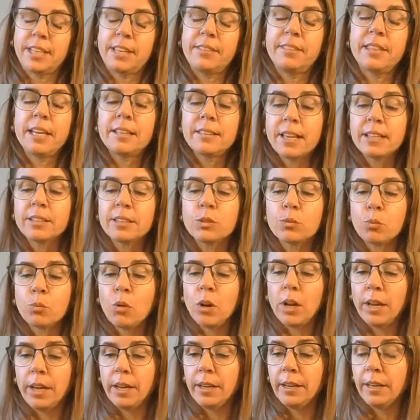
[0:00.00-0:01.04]
I think that's
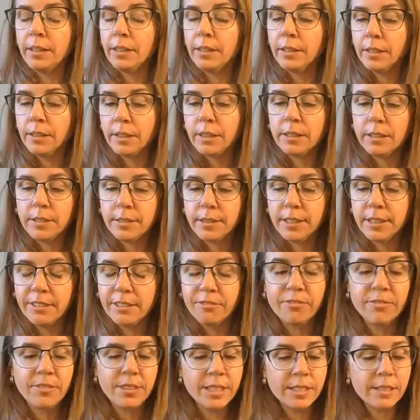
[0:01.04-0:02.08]
why,
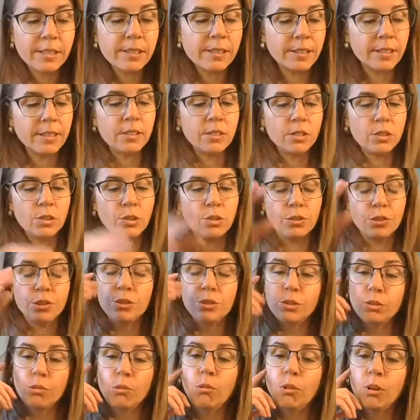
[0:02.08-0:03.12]
if this is your
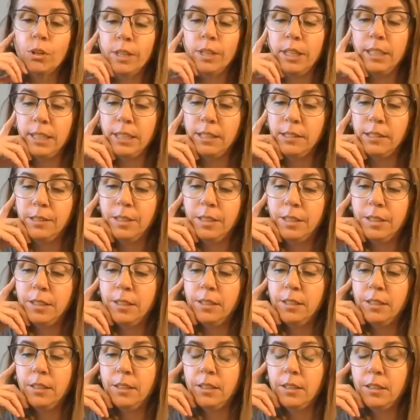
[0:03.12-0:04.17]
story,
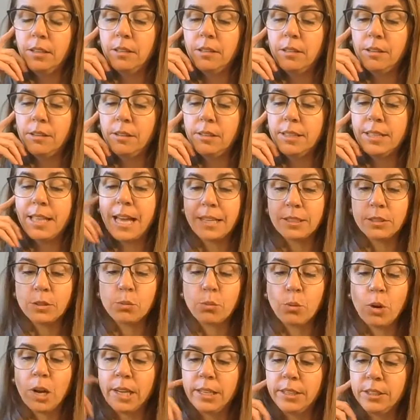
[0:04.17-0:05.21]
that's
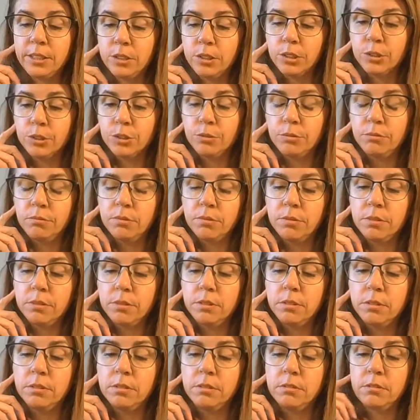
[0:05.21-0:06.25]
why you're,
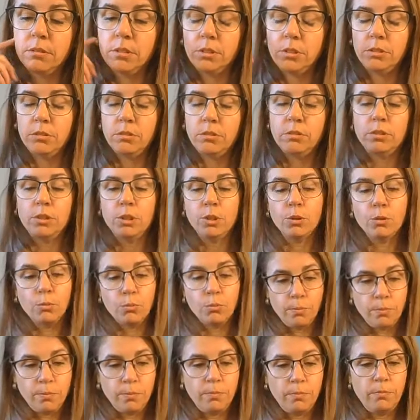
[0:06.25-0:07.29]
you're,
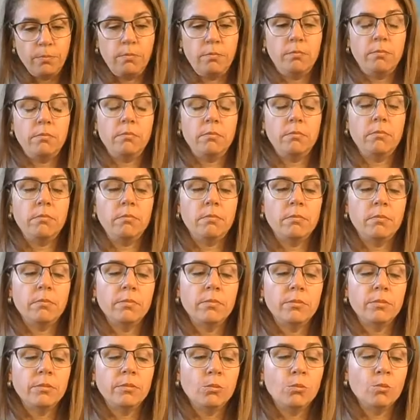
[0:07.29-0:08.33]

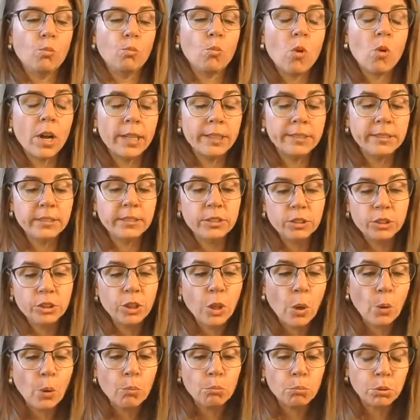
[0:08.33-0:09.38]
one,
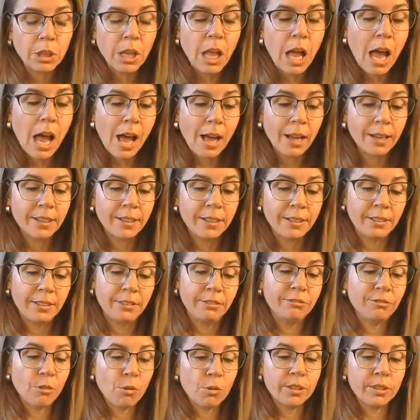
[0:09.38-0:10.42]
don't block
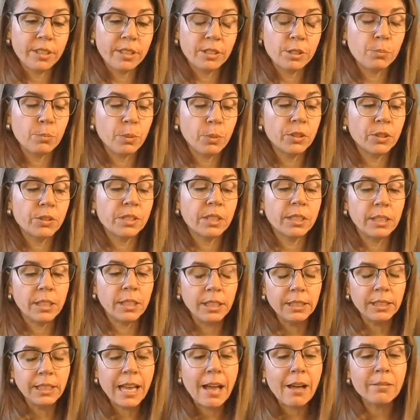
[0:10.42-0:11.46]
for this person,
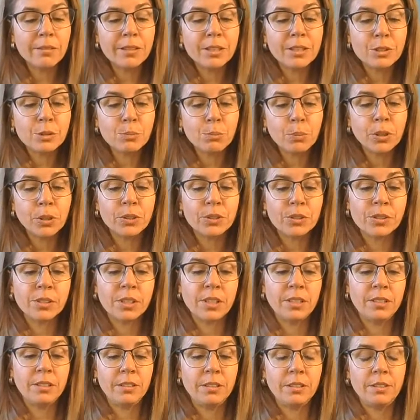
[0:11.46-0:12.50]
allow this
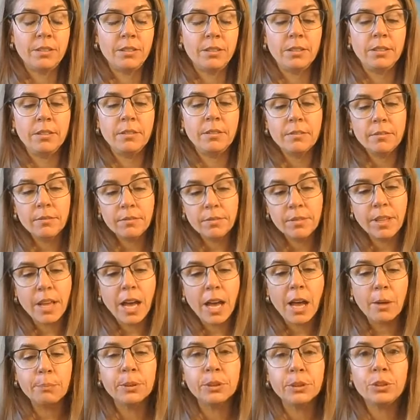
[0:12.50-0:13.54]
person the
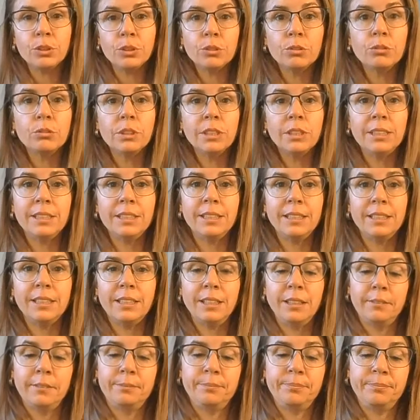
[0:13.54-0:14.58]

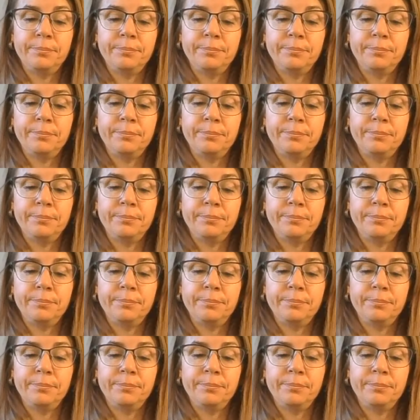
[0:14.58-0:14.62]
opportunity